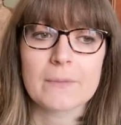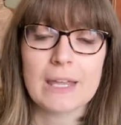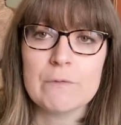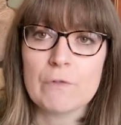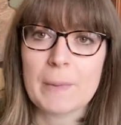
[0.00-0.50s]

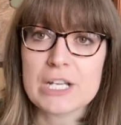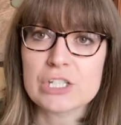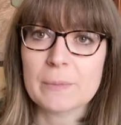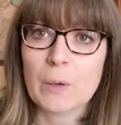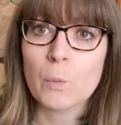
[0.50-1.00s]
information
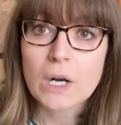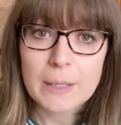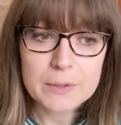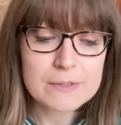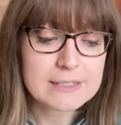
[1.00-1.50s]
about what
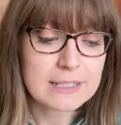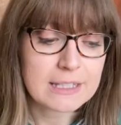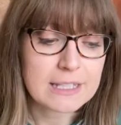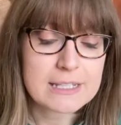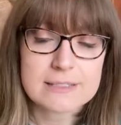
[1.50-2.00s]
I'm using
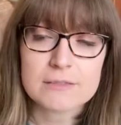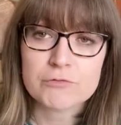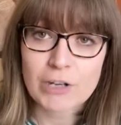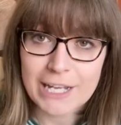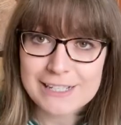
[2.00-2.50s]
is
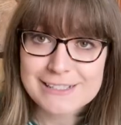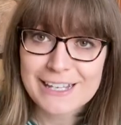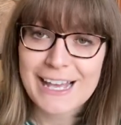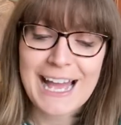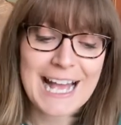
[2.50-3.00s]
right,
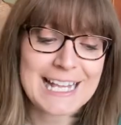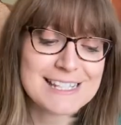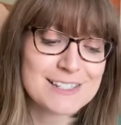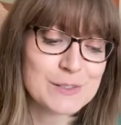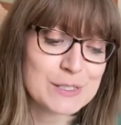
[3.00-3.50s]
and
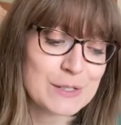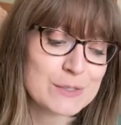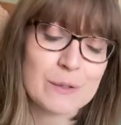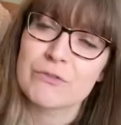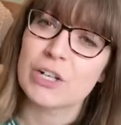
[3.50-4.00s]
also
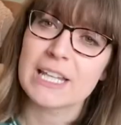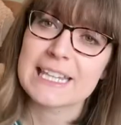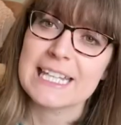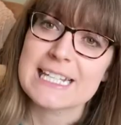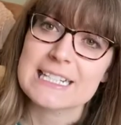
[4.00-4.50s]
so I've got like
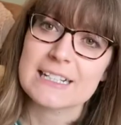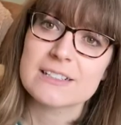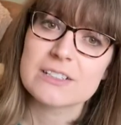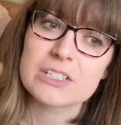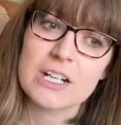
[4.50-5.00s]
the exact
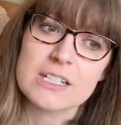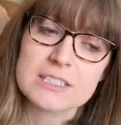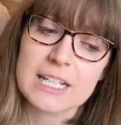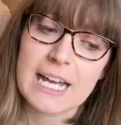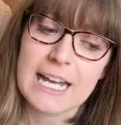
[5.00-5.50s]
start
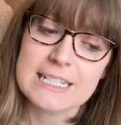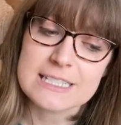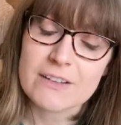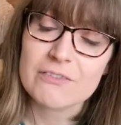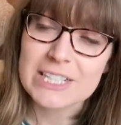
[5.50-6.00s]
and
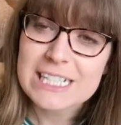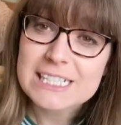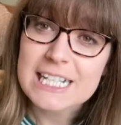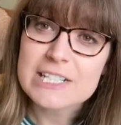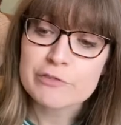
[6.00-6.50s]
finish
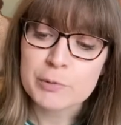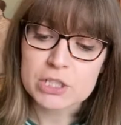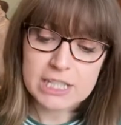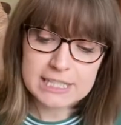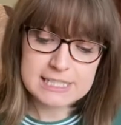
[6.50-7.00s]
dates of
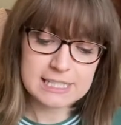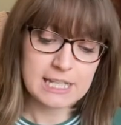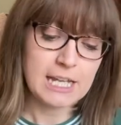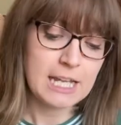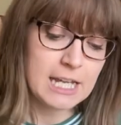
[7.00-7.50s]
projects.
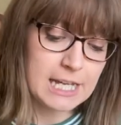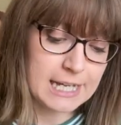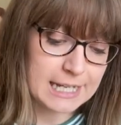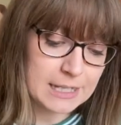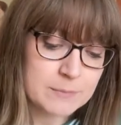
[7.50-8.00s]

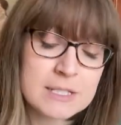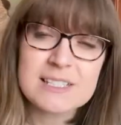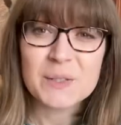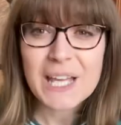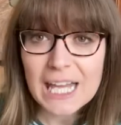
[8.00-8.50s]

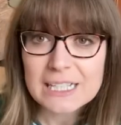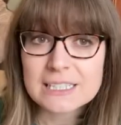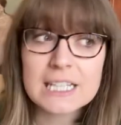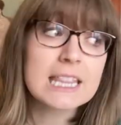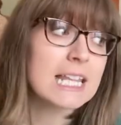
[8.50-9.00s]
So yeah,
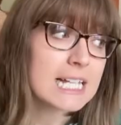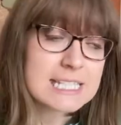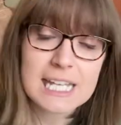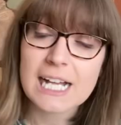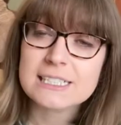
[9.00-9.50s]
that's
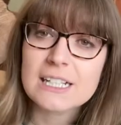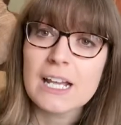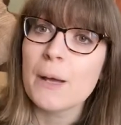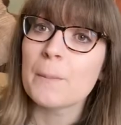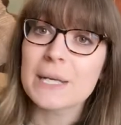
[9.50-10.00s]
that.
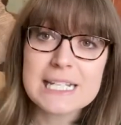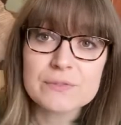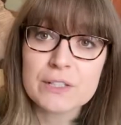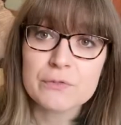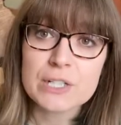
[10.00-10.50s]
Please
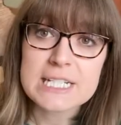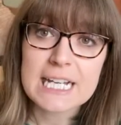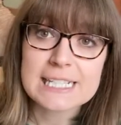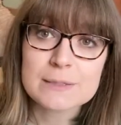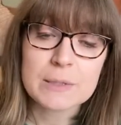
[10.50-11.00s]
feel free to
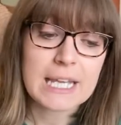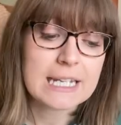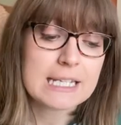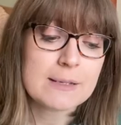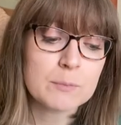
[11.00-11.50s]
ask me
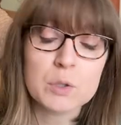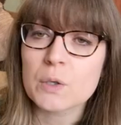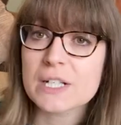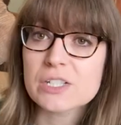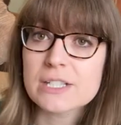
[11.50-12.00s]
any more
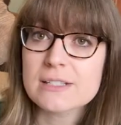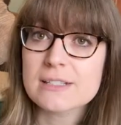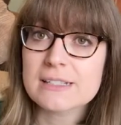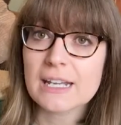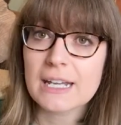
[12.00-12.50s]

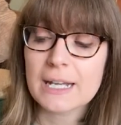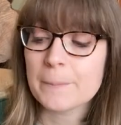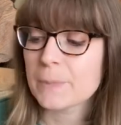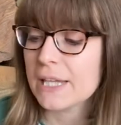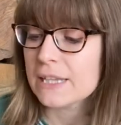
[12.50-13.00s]
questions
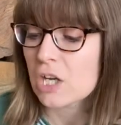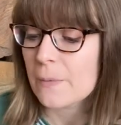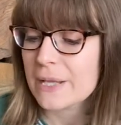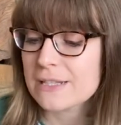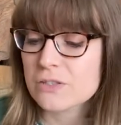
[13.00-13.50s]
in the
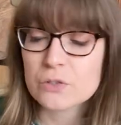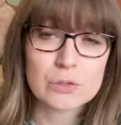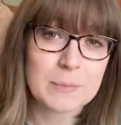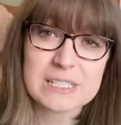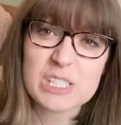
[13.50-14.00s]
comments,
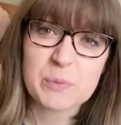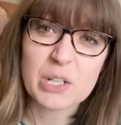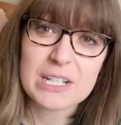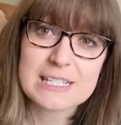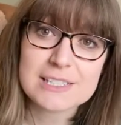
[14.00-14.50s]
or message me
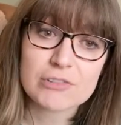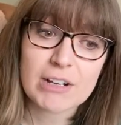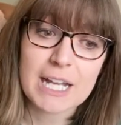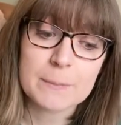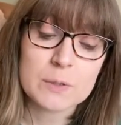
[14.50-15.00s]
on
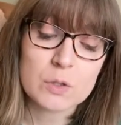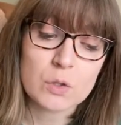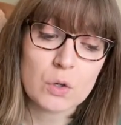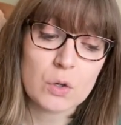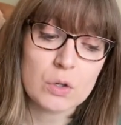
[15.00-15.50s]
Instagram,
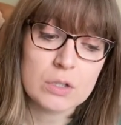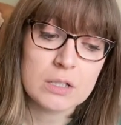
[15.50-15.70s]
or